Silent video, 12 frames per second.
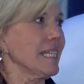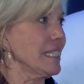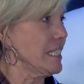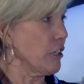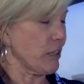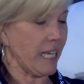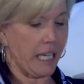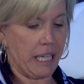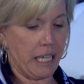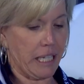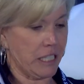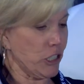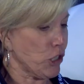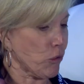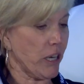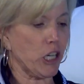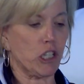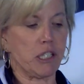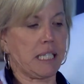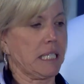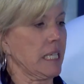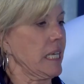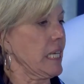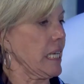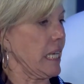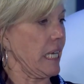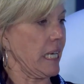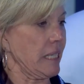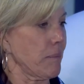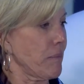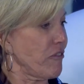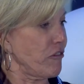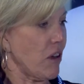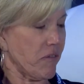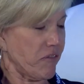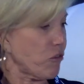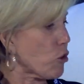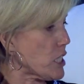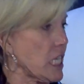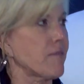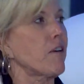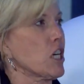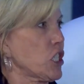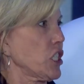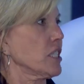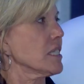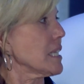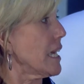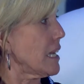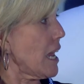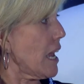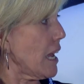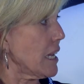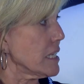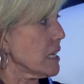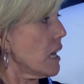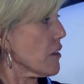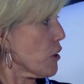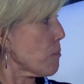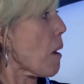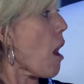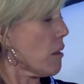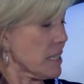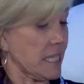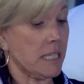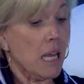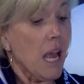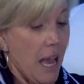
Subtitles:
you know, getting in triggers and getting in forcing functions and other policies.